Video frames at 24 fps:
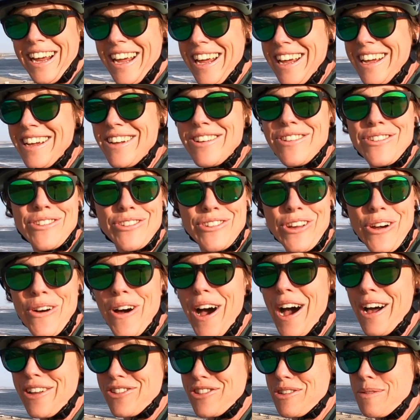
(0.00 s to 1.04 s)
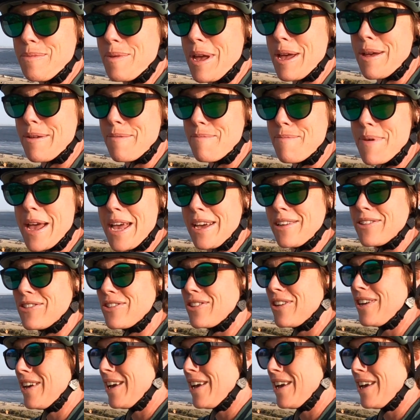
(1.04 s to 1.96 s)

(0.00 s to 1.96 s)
It is so awesome. It makes